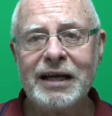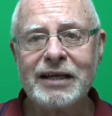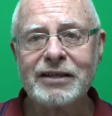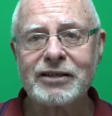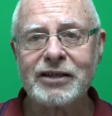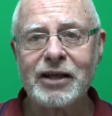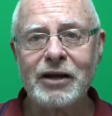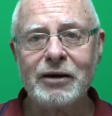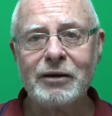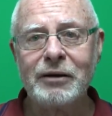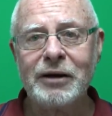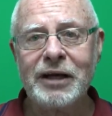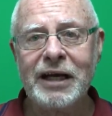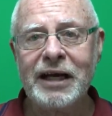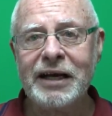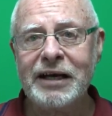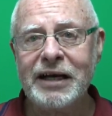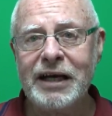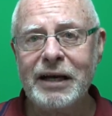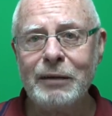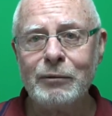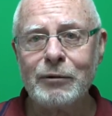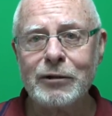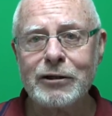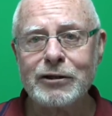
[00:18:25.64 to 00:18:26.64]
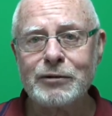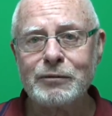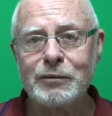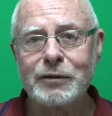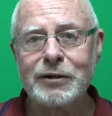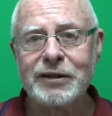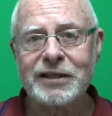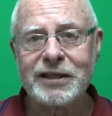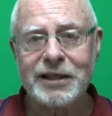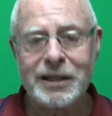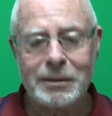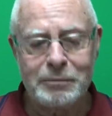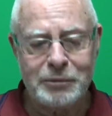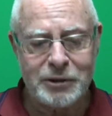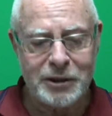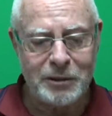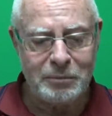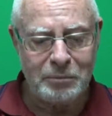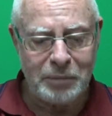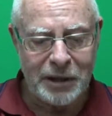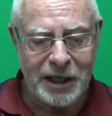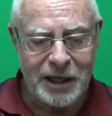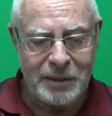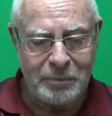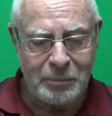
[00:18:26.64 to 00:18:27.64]
So here he was with slips
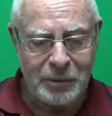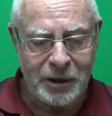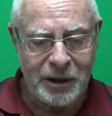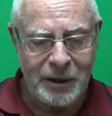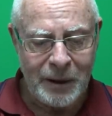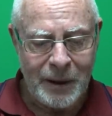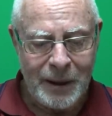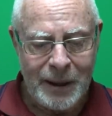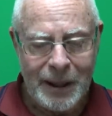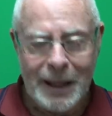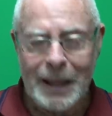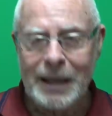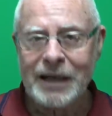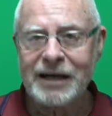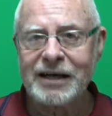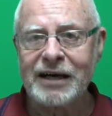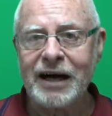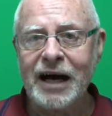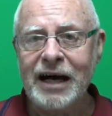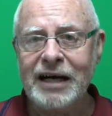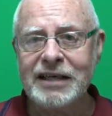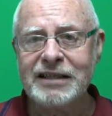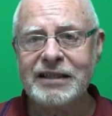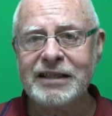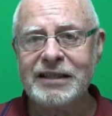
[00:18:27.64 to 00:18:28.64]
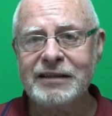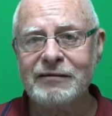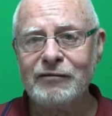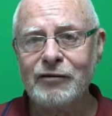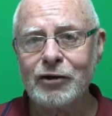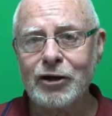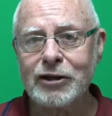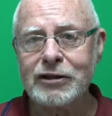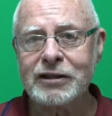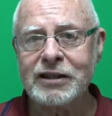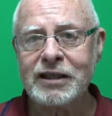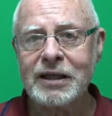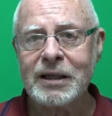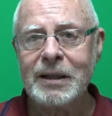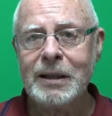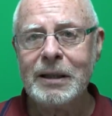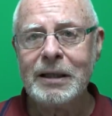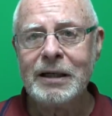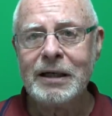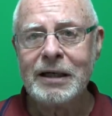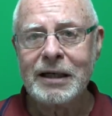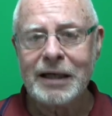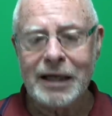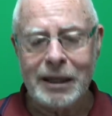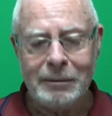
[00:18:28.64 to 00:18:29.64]
of paper, guys that have lost
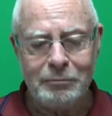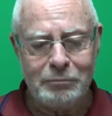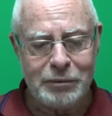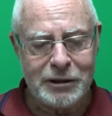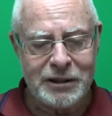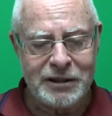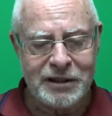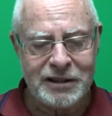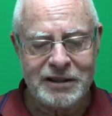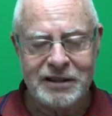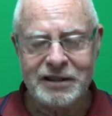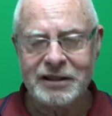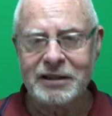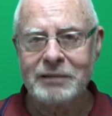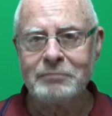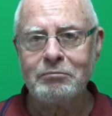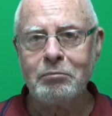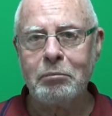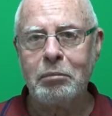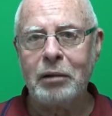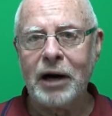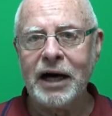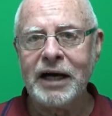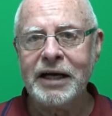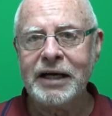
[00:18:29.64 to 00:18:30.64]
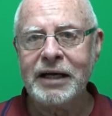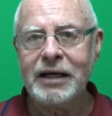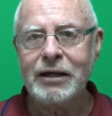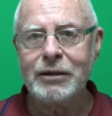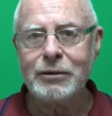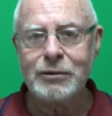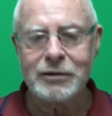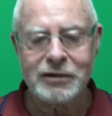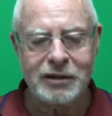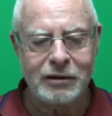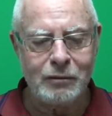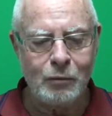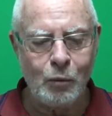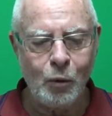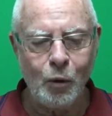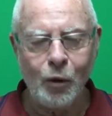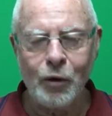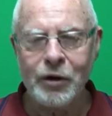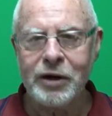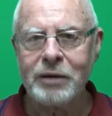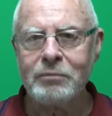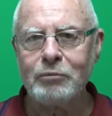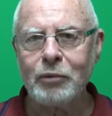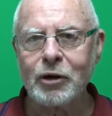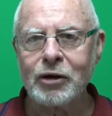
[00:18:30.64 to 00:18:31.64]
compasses and binos and
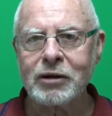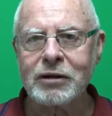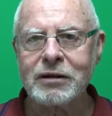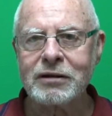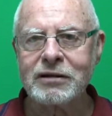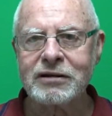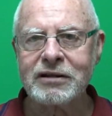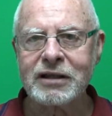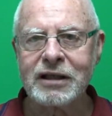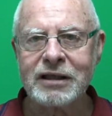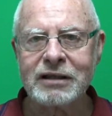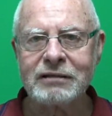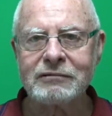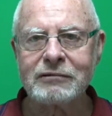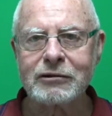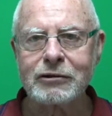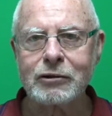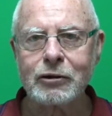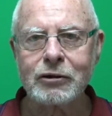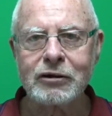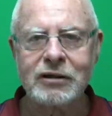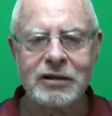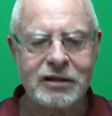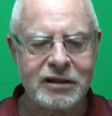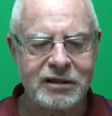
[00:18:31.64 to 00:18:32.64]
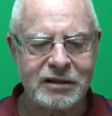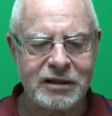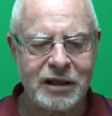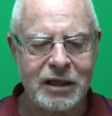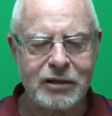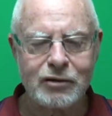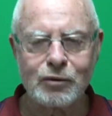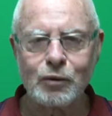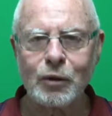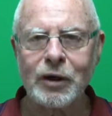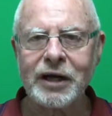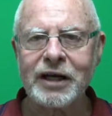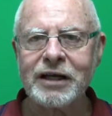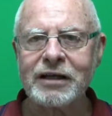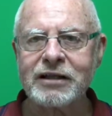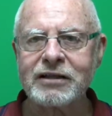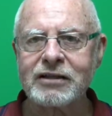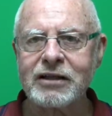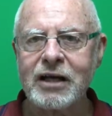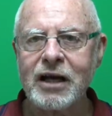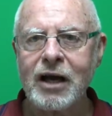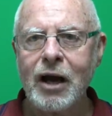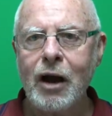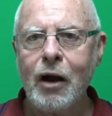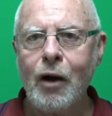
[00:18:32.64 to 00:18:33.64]
water bottles and goodness knows what
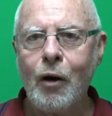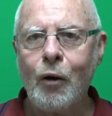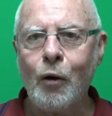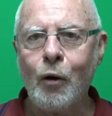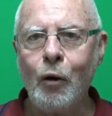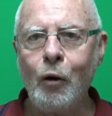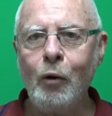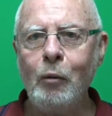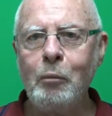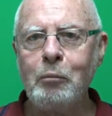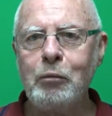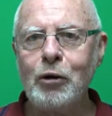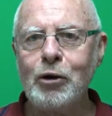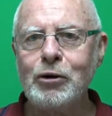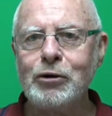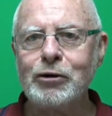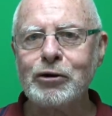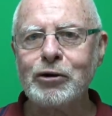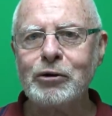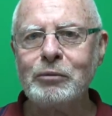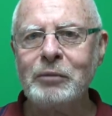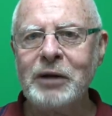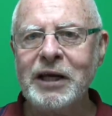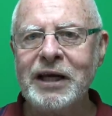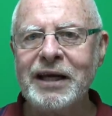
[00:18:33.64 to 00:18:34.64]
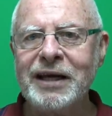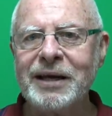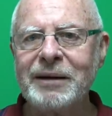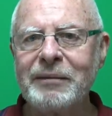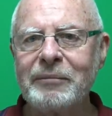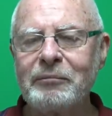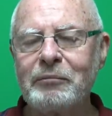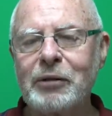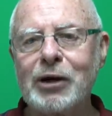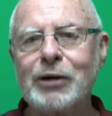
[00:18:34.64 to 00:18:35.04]
else, all booked to me.